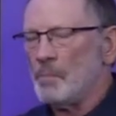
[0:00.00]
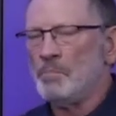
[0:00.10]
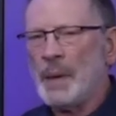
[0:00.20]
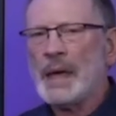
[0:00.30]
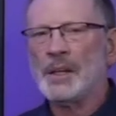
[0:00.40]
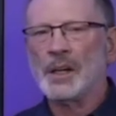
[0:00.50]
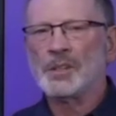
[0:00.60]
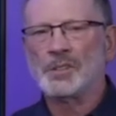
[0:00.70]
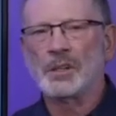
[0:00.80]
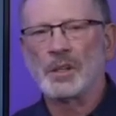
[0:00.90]
bait
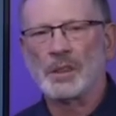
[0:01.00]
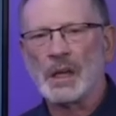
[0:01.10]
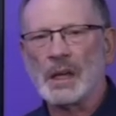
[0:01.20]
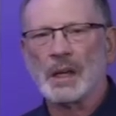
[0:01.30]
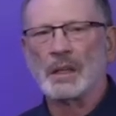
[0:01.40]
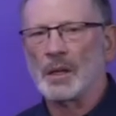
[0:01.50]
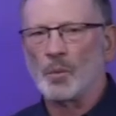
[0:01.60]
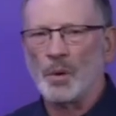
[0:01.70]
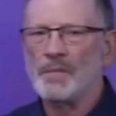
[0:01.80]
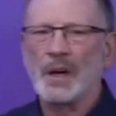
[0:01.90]
us into thinking that
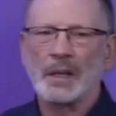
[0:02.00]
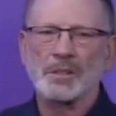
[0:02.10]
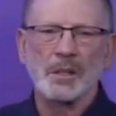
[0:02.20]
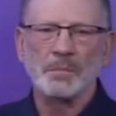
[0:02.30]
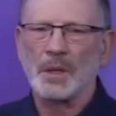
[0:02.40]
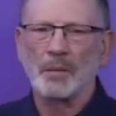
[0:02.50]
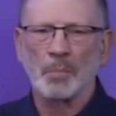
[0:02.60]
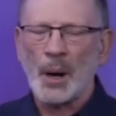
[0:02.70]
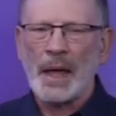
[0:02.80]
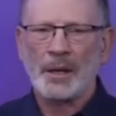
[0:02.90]
we've got something
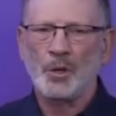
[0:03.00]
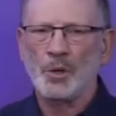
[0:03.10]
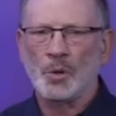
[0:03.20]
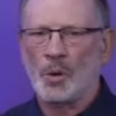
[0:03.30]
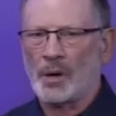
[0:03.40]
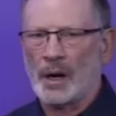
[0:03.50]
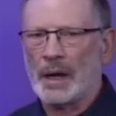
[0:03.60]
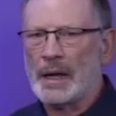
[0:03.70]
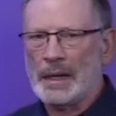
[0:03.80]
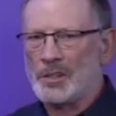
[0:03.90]
brand new on our
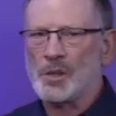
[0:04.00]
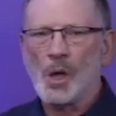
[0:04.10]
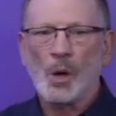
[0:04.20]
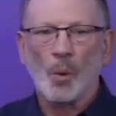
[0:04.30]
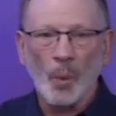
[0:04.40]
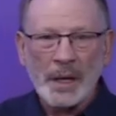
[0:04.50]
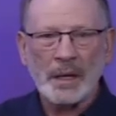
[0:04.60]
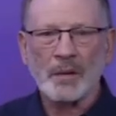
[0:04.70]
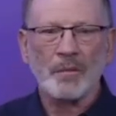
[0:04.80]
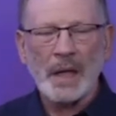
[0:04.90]
hands when
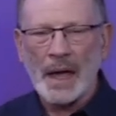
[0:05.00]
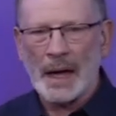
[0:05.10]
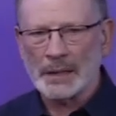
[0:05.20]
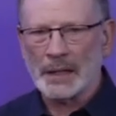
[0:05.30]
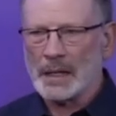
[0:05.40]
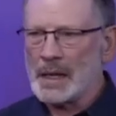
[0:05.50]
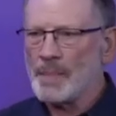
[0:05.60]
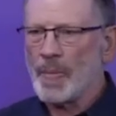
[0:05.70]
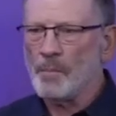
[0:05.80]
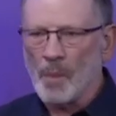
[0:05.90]
in reality,
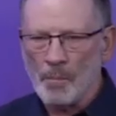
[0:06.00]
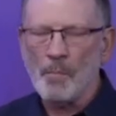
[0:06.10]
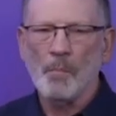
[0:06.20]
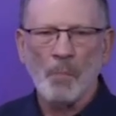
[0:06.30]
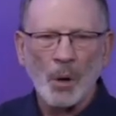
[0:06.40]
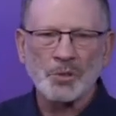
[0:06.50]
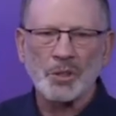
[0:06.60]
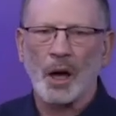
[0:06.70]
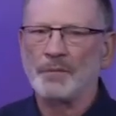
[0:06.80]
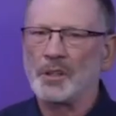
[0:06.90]
most
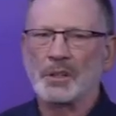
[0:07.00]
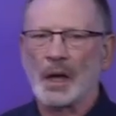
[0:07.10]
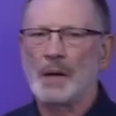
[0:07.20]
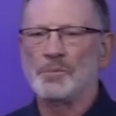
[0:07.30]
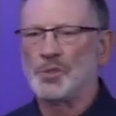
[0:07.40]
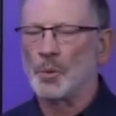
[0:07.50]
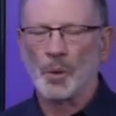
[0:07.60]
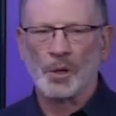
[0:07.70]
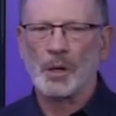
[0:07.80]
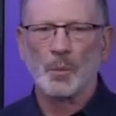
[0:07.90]
oftentimes you're
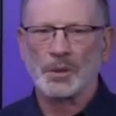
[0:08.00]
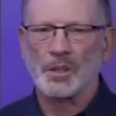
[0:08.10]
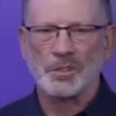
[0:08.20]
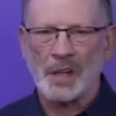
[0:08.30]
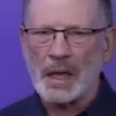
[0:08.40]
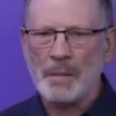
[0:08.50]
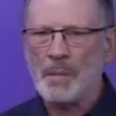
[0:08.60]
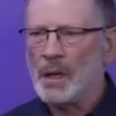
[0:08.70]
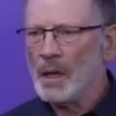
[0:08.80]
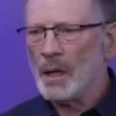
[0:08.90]
working with the same
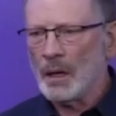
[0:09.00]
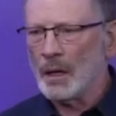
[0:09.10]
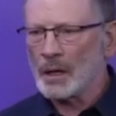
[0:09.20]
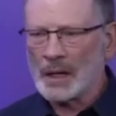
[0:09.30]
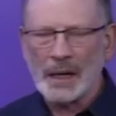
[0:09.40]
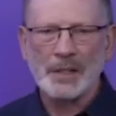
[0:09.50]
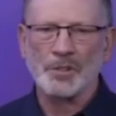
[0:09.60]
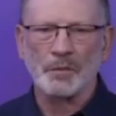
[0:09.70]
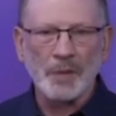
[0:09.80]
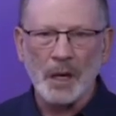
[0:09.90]
uh, kinds
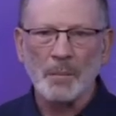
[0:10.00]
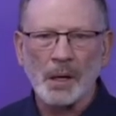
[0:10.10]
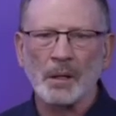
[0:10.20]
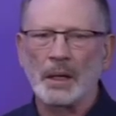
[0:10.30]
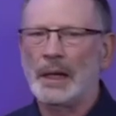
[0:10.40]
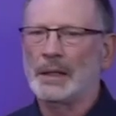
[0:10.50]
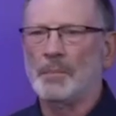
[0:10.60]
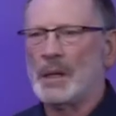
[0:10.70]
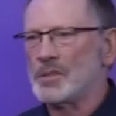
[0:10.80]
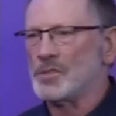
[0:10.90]
of chemical
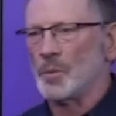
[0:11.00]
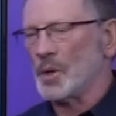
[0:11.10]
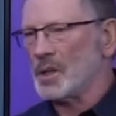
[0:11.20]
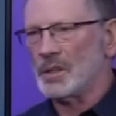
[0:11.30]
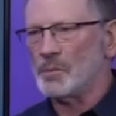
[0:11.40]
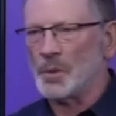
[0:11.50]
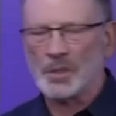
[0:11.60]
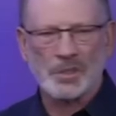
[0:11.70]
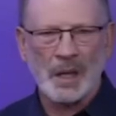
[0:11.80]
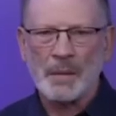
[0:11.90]
elements. You're working the, with the
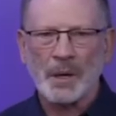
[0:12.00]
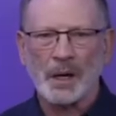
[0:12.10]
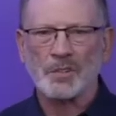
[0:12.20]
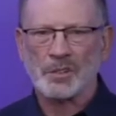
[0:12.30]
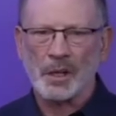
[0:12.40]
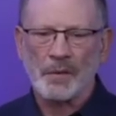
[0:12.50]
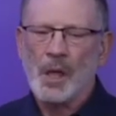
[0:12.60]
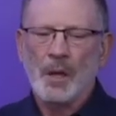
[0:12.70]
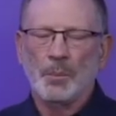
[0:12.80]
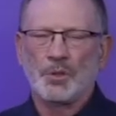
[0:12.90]
same kind of stuff,
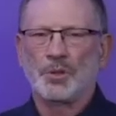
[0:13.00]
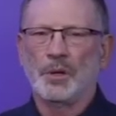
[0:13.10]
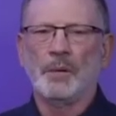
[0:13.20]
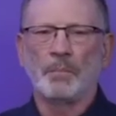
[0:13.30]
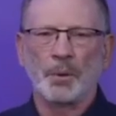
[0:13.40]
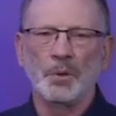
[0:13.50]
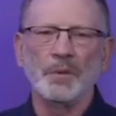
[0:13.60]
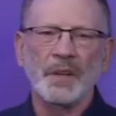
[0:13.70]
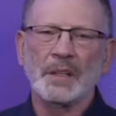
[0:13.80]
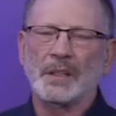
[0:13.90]
but you're
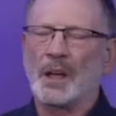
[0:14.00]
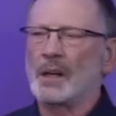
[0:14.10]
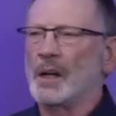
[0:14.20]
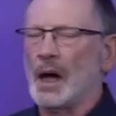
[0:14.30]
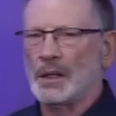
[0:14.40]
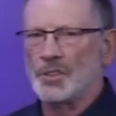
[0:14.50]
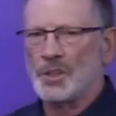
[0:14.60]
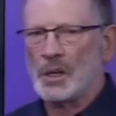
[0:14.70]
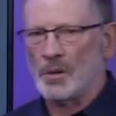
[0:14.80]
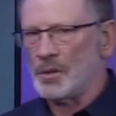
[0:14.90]
improving the
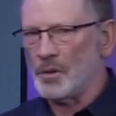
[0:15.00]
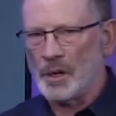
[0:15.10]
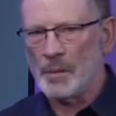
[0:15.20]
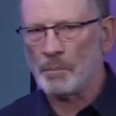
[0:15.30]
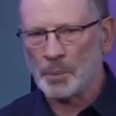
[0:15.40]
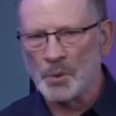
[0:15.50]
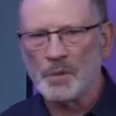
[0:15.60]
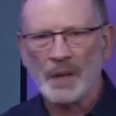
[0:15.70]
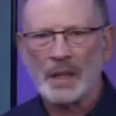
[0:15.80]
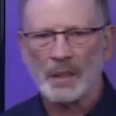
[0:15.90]
technology or you're
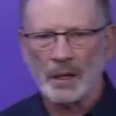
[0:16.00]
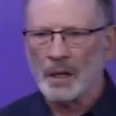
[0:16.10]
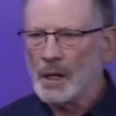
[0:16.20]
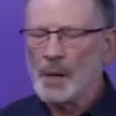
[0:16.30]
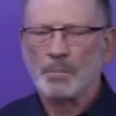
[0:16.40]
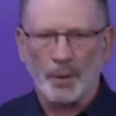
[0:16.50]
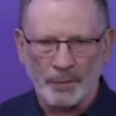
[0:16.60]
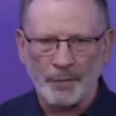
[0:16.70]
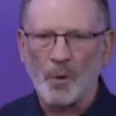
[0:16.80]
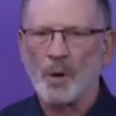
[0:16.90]
improving the
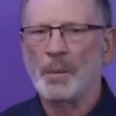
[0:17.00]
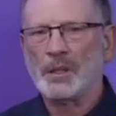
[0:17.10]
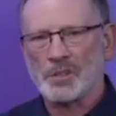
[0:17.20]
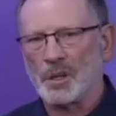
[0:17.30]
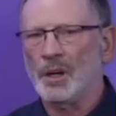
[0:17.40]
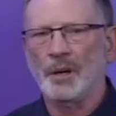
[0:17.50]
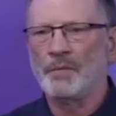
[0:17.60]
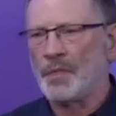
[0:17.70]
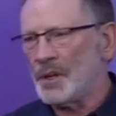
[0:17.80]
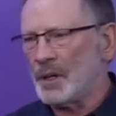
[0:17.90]
performance
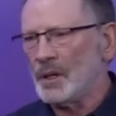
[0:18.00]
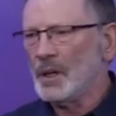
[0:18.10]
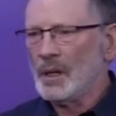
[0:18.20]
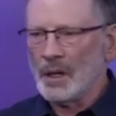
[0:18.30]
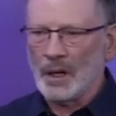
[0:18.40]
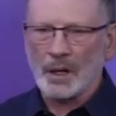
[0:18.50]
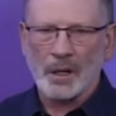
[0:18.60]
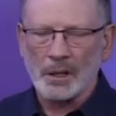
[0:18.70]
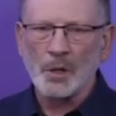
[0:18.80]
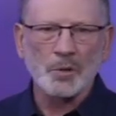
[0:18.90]
of the uh,
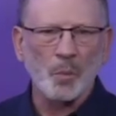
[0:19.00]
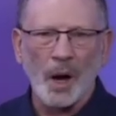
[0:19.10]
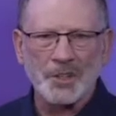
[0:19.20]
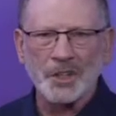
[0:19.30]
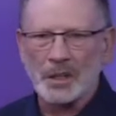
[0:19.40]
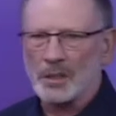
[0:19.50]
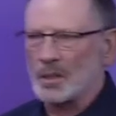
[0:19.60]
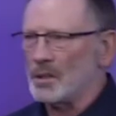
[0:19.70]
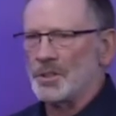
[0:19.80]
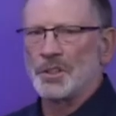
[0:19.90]
clothes washing
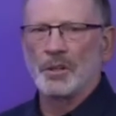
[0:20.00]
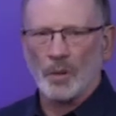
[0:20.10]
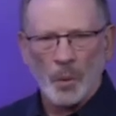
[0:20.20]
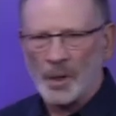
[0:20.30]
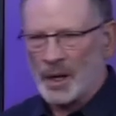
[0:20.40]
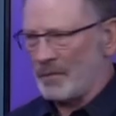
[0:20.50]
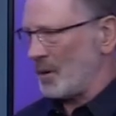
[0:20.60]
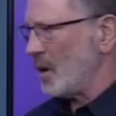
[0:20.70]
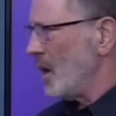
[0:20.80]
detergent or whatever.